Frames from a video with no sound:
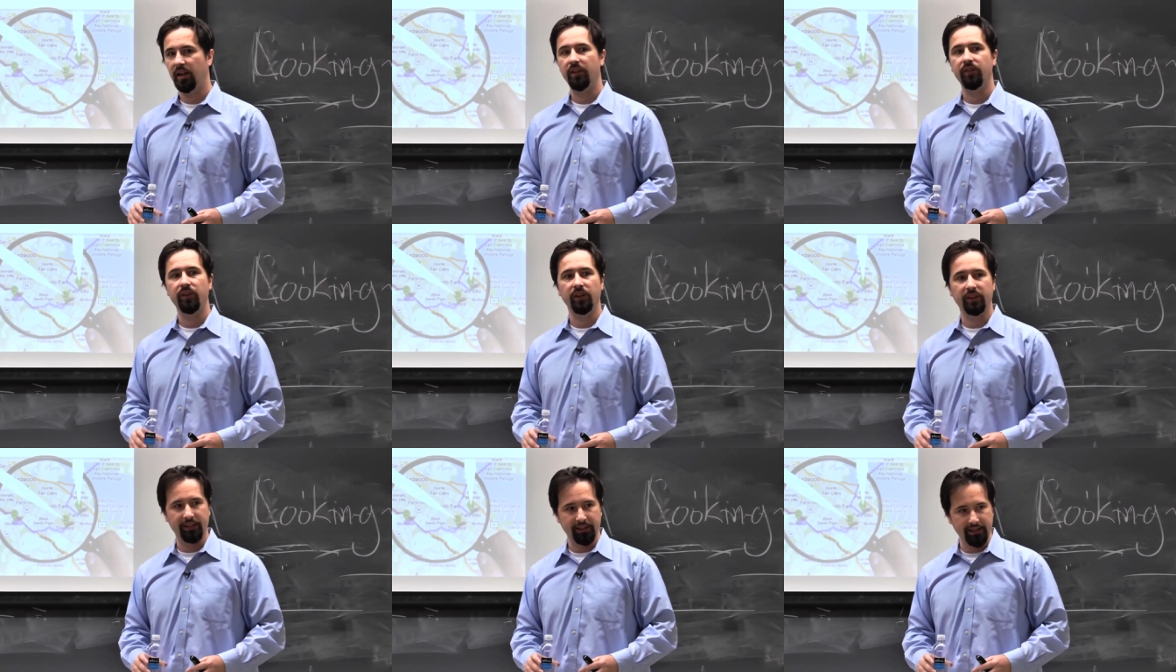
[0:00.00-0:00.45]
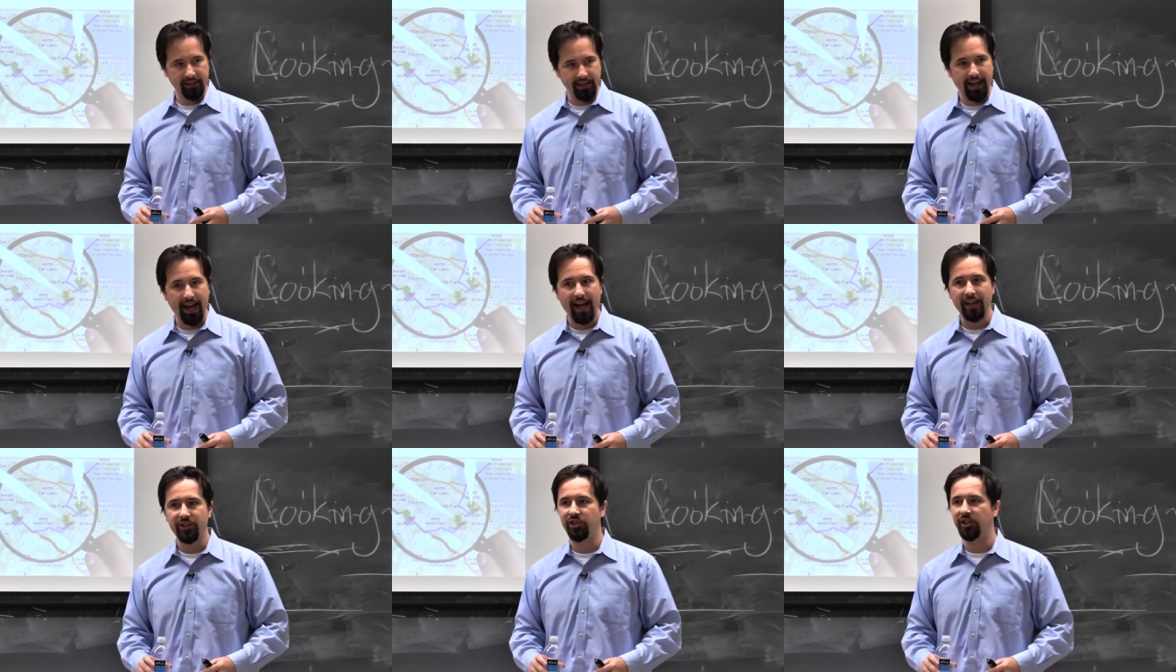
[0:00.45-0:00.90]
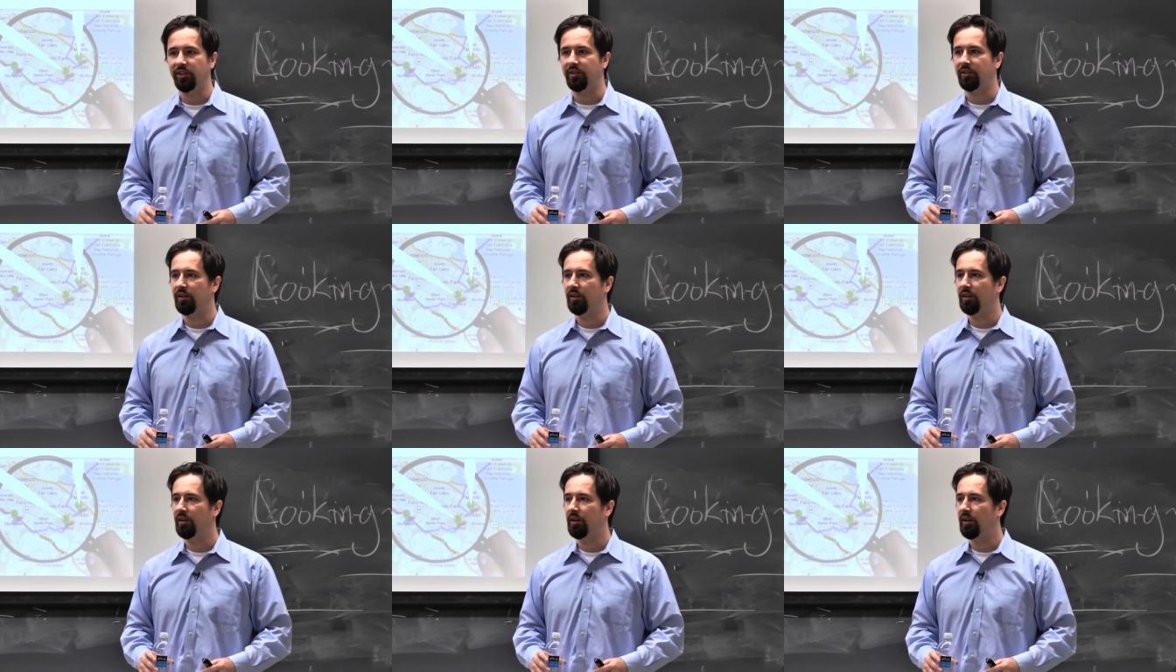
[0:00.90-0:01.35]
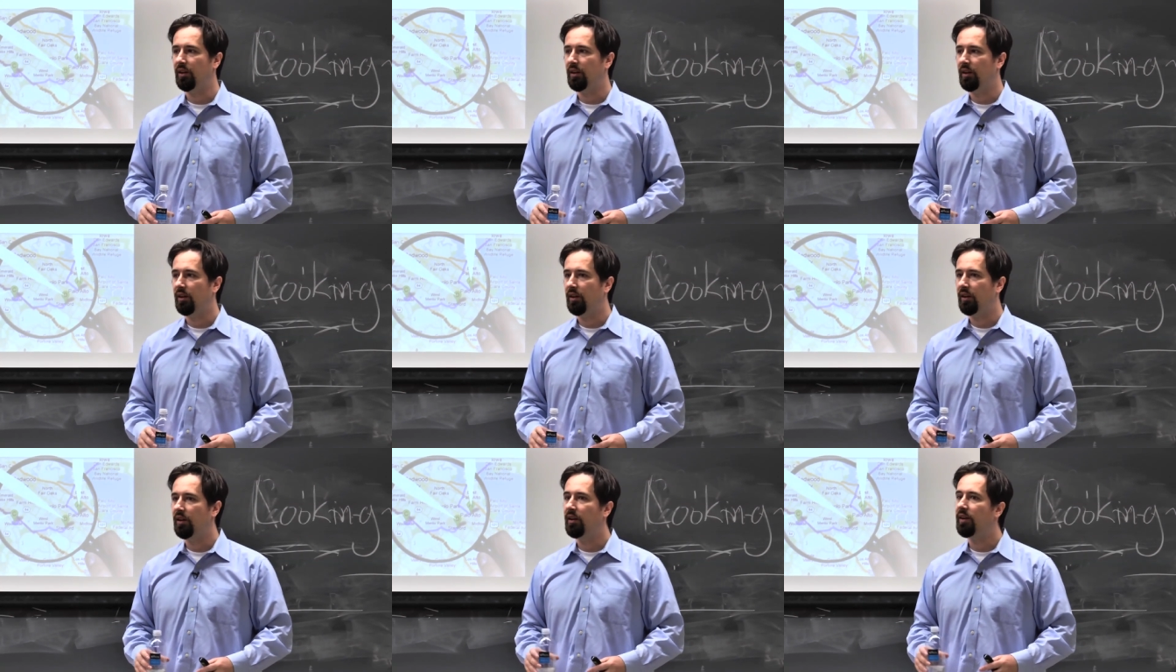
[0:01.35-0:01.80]
If you didn't catch it,
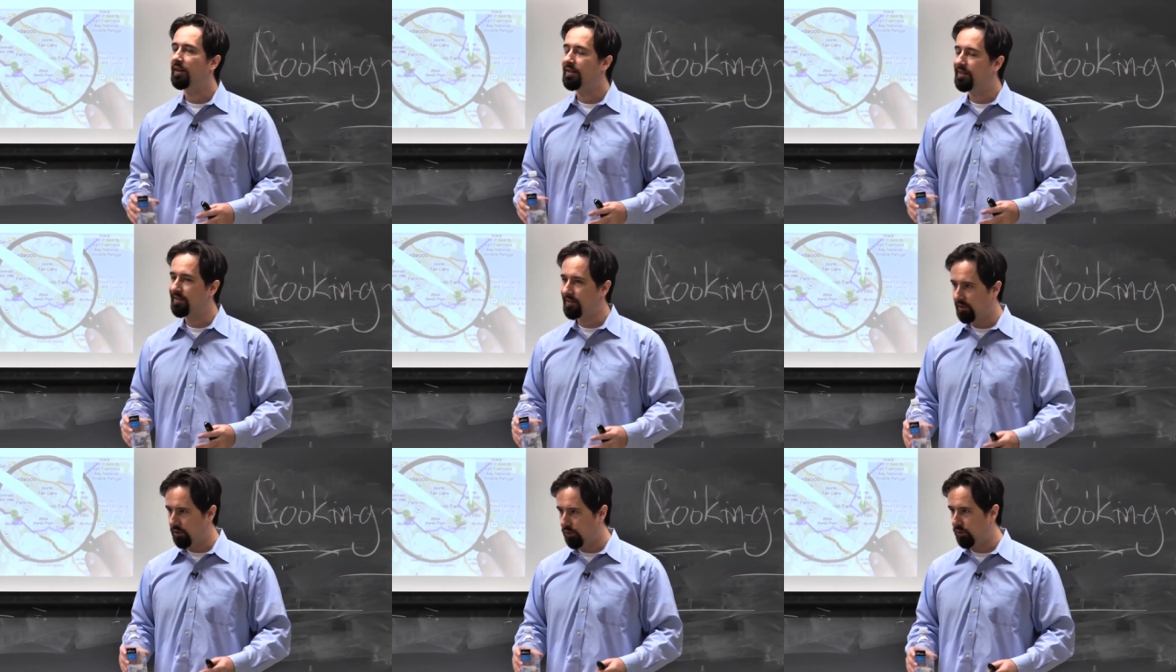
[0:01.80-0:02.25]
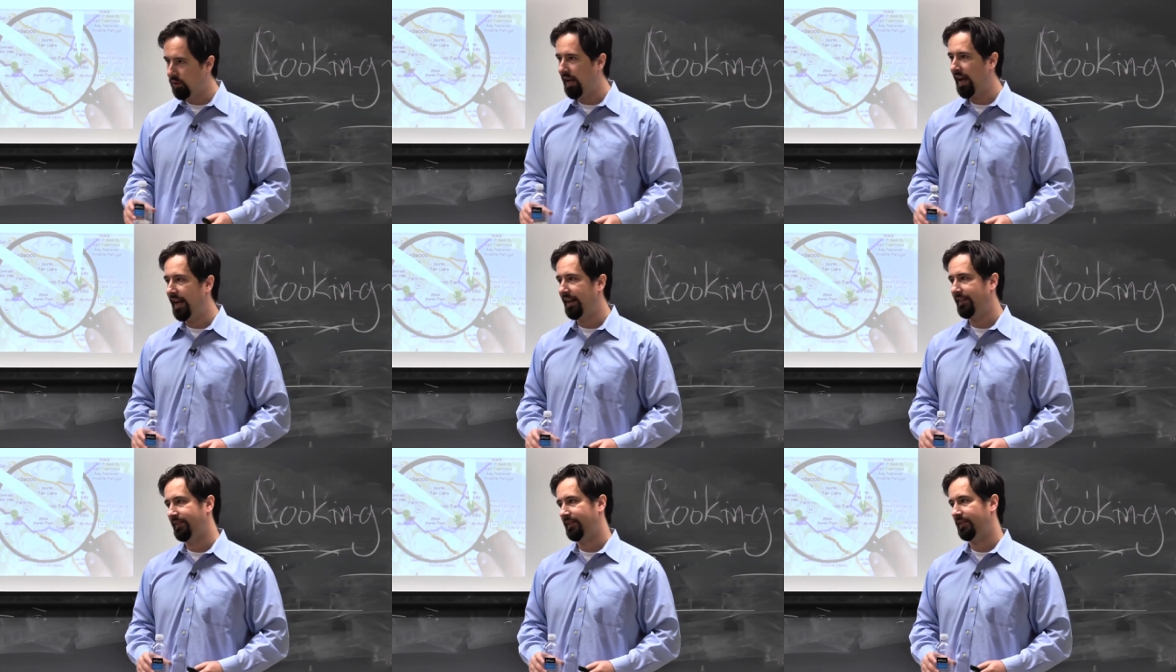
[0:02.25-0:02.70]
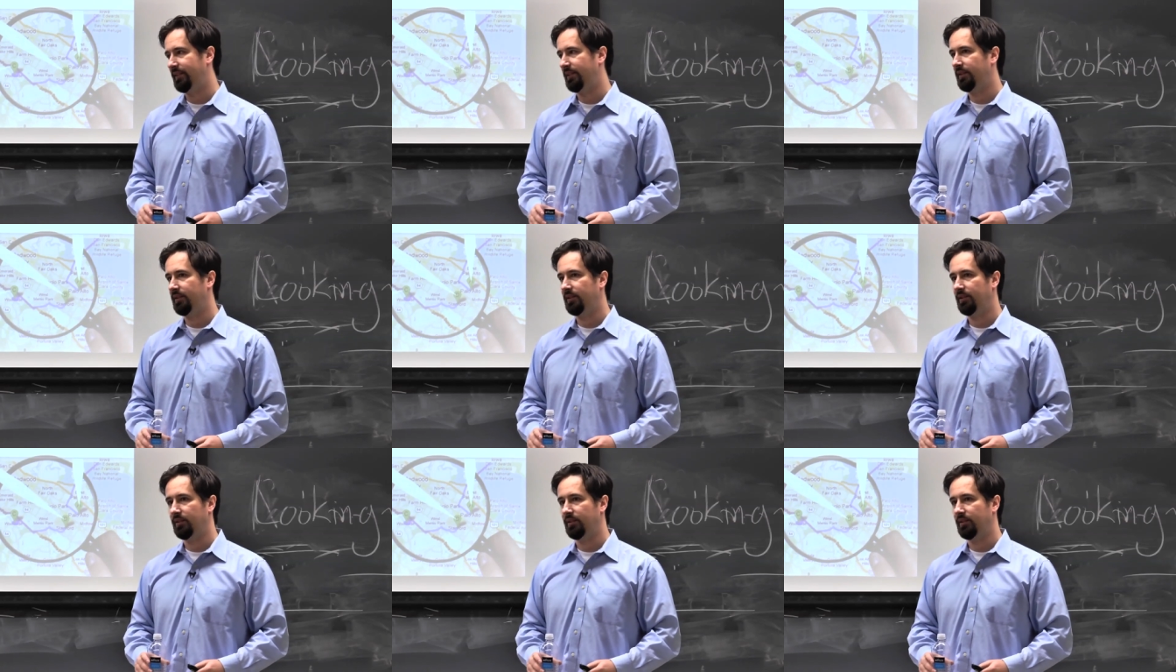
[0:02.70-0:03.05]
it's too late.